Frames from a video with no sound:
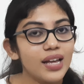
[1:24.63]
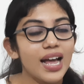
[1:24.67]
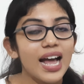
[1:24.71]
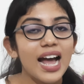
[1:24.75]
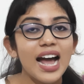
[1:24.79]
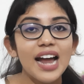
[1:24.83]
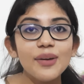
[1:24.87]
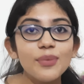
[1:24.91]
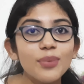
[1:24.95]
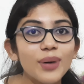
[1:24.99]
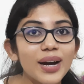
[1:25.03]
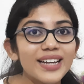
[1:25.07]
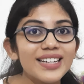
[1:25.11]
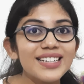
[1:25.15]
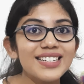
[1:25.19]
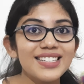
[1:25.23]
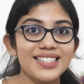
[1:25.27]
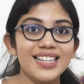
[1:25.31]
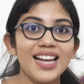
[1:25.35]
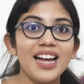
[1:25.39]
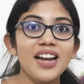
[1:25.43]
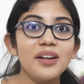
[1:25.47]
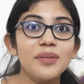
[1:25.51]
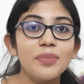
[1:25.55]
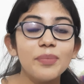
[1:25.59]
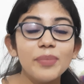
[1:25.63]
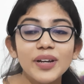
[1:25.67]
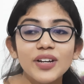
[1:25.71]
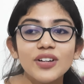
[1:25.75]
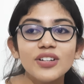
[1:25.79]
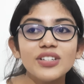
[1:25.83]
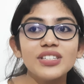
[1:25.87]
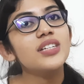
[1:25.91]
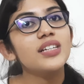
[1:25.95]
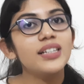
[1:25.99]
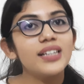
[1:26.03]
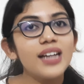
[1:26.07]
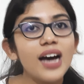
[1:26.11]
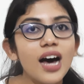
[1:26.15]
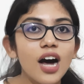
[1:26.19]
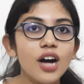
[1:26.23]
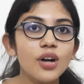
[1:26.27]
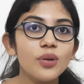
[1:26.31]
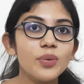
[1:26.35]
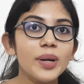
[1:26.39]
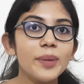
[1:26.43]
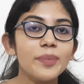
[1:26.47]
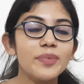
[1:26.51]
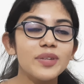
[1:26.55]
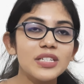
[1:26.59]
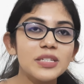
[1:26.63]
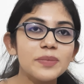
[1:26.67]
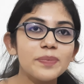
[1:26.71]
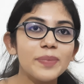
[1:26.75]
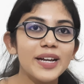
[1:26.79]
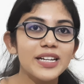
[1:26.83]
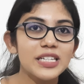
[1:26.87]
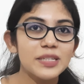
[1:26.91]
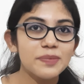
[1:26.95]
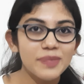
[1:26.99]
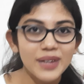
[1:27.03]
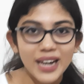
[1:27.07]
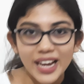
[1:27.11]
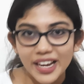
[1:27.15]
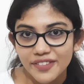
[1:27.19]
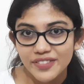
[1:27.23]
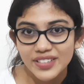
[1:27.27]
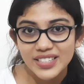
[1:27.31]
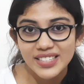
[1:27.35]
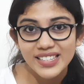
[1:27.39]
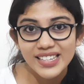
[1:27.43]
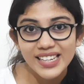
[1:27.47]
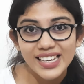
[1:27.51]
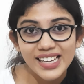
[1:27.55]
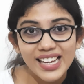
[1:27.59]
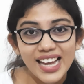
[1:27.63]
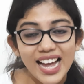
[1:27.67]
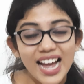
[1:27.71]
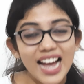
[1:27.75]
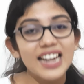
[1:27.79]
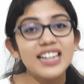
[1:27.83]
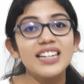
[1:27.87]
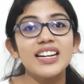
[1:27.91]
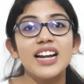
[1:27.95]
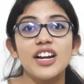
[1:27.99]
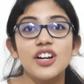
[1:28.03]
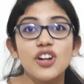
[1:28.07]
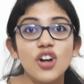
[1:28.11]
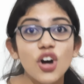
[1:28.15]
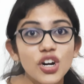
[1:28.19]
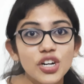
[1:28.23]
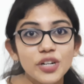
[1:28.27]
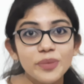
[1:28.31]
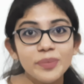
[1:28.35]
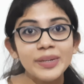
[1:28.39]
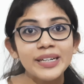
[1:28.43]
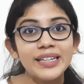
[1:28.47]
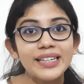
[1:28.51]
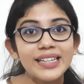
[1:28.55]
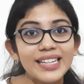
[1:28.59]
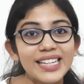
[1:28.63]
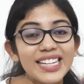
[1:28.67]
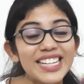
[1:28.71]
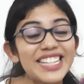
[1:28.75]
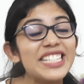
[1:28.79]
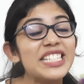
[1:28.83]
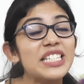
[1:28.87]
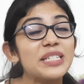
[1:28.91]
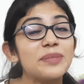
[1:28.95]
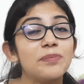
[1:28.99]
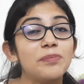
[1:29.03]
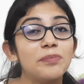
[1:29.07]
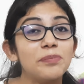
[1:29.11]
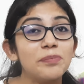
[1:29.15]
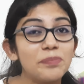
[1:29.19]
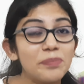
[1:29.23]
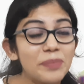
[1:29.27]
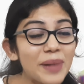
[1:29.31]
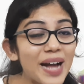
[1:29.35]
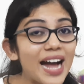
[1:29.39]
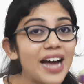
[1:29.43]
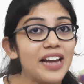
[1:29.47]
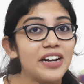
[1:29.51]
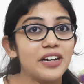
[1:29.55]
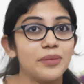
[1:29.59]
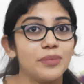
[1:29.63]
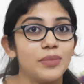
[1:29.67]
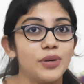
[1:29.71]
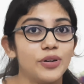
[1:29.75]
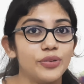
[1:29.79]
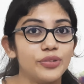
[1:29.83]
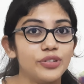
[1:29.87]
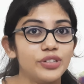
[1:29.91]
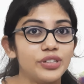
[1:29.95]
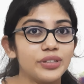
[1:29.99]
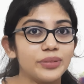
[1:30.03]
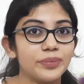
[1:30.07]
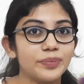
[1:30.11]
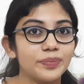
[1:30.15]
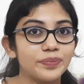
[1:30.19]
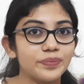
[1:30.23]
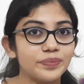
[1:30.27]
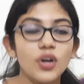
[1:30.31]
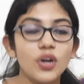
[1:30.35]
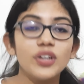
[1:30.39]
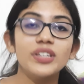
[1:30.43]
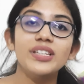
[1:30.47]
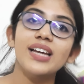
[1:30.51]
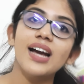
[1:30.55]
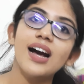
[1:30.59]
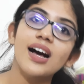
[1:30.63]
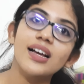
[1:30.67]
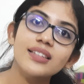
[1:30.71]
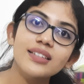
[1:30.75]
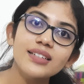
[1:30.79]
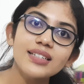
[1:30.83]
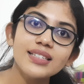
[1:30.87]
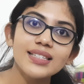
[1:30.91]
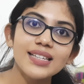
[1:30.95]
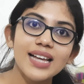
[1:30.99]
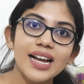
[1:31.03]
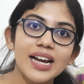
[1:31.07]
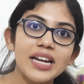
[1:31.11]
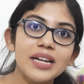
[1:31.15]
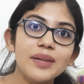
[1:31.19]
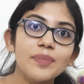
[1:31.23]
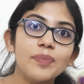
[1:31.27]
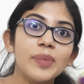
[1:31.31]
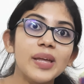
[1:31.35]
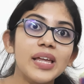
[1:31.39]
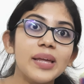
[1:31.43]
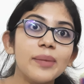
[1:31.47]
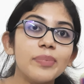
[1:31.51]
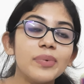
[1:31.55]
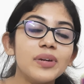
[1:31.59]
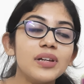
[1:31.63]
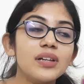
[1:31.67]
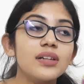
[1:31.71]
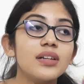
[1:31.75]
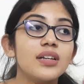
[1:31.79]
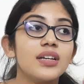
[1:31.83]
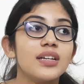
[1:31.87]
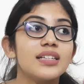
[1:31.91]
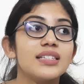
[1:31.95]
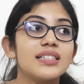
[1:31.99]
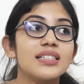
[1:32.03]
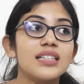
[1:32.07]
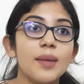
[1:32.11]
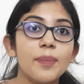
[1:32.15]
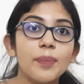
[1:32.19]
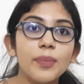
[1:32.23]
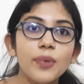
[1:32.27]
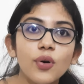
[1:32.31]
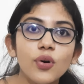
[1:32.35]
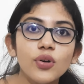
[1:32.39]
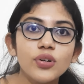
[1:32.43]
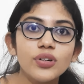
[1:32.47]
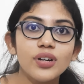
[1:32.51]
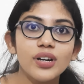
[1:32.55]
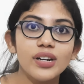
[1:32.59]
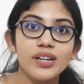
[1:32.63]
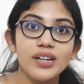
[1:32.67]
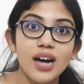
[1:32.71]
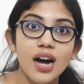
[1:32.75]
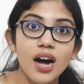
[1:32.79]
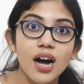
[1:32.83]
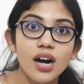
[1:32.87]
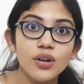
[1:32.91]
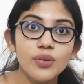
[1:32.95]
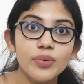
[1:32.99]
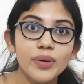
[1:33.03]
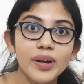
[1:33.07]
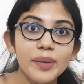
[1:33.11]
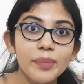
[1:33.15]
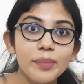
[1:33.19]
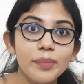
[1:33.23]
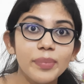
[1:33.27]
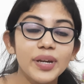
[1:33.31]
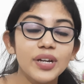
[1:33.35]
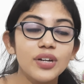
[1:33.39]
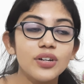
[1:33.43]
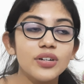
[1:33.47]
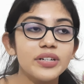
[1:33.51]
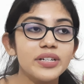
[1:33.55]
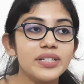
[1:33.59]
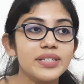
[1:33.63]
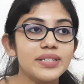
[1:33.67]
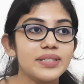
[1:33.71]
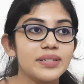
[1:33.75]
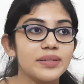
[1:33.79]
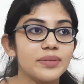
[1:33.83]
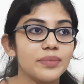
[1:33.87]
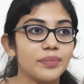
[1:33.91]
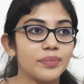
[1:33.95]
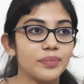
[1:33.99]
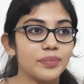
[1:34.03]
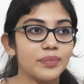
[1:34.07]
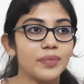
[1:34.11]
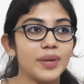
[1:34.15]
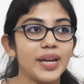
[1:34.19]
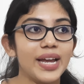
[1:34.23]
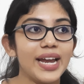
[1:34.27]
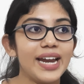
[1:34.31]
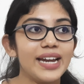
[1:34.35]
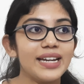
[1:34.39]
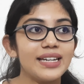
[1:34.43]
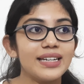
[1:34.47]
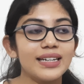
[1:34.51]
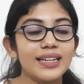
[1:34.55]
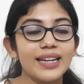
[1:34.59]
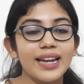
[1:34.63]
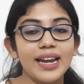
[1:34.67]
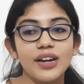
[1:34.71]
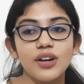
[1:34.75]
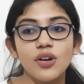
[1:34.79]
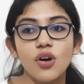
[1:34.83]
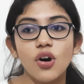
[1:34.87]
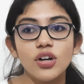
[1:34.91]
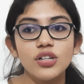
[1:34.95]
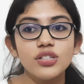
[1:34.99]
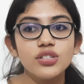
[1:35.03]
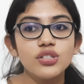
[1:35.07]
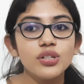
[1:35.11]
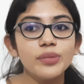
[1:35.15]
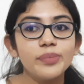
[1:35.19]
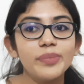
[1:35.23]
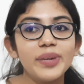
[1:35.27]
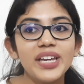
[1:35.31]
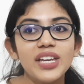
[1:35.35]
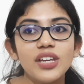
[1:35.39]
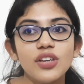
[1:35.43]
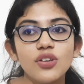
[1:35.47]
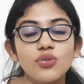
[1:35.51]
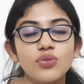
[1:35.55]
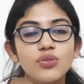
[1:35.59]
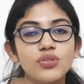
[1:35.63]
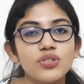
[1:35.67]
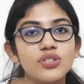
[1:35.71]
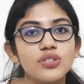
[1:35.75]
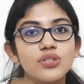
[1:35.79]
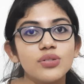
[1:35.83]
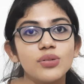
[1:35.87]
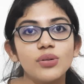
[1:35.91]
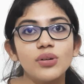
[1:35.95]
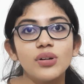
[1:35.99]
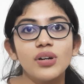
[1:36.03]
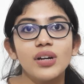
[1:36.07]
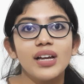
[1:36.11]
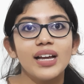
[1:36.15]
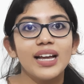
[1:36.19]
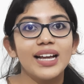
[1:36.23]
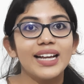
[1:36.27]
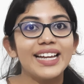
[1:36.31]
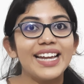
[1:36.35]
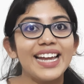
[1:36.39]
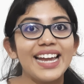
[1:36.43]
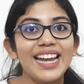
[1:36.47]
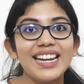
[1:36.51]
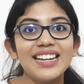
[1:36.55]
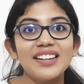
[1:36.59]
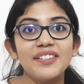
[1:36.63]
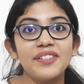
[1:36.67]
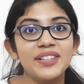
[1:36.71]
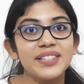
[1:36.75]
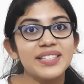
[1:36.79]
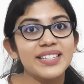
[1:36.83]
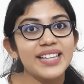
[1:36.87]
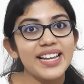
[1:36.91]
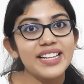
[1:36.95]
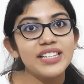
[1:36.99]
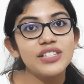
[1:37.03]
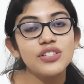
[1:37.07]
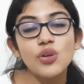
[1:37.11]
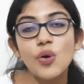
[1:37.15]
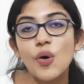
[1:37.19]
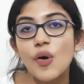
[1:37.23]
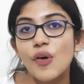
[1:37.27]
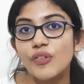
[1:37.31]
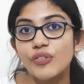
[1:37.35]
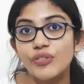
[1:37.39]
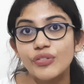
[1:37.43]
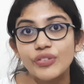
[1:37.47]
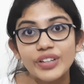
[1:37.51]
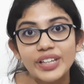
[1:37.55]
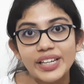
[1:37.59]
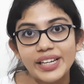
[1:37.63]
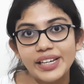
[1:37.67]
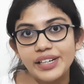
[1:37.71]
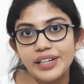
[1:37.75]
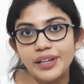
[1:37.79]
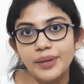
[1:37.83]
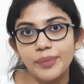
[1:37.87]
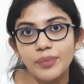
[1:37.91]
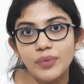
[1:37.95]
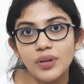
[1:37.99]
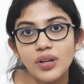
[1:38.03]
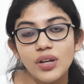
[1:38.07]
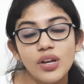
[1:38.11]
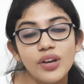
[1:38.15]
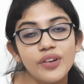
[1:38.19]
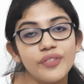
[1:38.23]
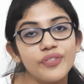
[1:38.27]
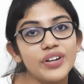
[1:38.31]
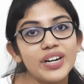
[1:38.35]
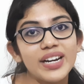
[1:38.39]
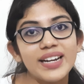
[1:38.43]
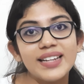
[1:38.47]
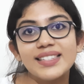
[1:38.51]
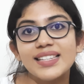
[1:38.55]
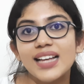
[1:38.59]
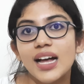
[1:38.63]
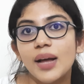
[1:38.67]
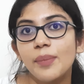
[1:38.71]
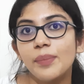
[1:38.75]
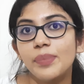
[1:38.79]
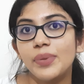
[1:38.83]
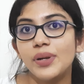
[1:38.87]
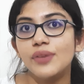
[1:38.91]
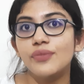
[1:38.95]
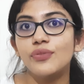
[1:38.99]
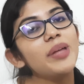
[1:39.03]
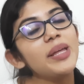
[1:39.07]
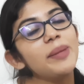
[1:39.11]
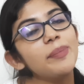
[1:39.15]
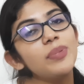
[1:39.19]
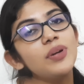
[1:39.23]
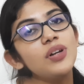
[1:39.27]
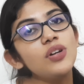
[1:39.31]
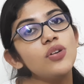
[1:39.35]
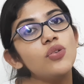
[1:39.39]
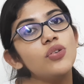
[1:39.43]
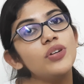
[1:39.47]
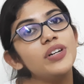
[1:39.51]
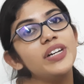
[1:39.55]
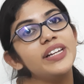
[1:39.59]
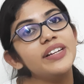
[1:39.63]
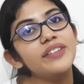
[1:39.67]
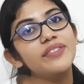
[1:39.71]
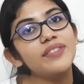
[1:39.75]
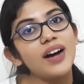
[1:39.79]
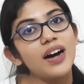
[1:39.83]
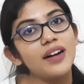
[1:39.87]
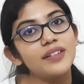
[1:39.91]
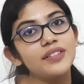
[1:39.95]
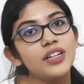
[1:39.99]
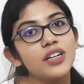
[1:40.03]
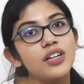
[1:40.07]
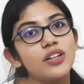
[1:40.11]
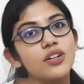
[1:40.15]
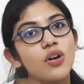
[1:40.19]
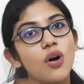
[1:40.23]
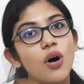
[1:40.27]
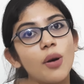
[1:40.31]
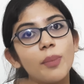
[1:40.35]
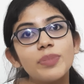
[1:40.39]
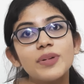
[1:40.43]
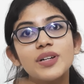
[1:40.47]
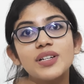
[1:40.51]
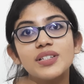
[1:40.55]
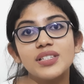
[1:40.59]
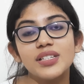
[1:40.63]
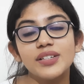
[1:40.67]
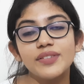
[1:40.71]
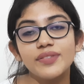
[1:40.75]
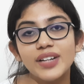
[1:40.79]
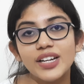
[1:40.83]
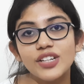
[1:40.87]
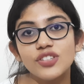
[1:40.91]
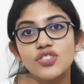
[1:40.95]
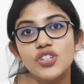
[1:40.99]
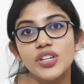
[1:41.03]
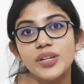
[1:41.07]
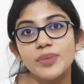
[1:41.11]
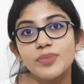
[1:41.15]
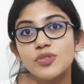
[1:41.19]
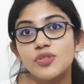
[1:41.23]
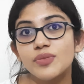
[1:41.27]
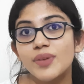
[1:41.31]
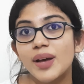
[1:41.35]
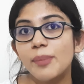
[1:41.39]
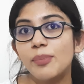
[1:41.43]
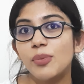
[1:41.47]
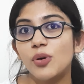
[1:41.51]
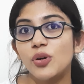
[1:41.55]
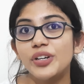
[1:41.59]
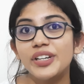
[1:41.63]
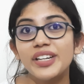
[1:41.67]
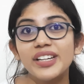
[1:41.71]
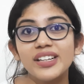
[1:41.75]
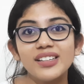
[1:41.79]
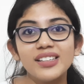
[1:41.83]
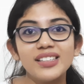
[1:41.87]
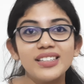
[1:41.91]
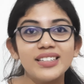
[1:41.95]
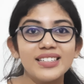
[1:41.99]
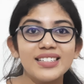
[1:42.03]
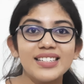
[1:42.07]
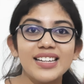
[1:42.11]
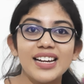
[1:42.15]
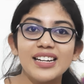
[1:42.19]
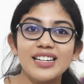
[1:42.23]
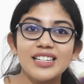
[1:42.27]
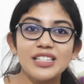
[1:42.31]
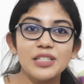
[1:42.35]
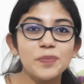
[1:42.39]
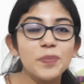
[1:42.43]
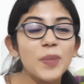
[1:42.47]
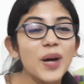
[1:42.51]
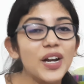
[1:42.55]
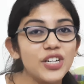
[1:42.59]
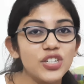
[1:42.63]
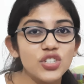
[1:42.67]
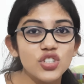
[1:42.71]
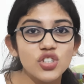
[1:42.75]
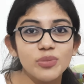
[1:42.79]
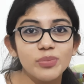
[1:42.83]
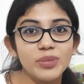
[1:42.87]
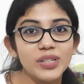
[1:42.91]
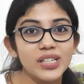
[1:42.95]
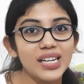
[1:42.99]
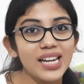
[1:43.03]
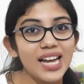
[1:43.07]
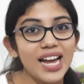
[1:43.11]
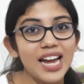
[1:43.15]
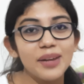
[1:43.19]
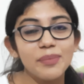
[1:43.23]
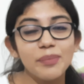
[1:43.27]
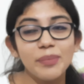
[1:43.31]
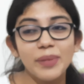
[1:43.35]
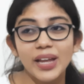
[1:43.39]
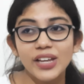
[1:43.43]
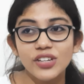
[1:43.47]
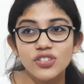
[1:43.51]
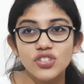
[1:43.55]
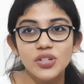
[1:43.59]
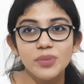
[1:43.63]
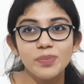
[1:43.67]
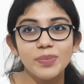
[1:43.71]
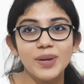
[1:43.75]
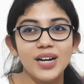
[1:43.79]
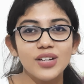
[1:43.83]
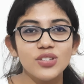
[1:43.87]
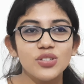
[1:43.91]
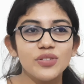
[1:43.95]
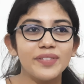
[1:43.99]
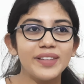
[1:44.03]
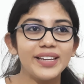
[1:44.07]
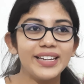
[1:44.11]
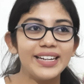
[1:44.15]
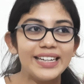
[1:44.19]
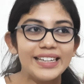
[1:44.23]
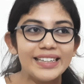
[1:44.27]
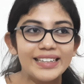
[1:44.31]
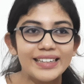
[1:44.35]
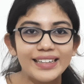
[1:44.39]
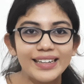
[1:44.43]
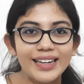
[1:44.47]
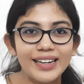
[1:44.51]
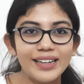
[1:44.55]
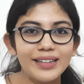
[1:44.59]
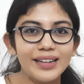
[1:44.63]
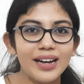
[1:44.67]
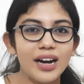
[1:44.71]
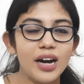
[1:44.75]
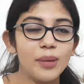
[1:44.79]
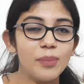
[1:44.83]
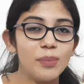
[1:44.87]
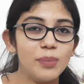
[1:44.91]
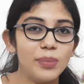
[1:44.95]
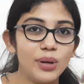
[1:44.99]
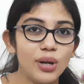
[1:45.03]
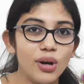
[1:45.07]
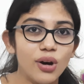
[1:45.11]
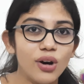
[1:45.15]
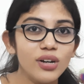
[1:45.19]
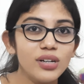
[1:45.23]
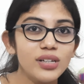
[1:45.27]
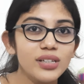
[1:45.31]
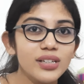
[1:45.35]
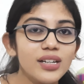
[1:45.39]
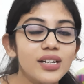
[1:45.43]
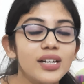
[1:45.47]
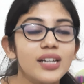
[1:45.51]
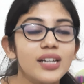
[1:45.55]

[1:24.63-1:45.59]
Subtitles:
And why is that? Because the dark web respects privacy and anonymity is paramount. On the other side, people support dark web because it can also be used to gain a sense of freedom. For example, people who live under oppressive regimes where political dissent is punishable and major parts of the internet are blocked,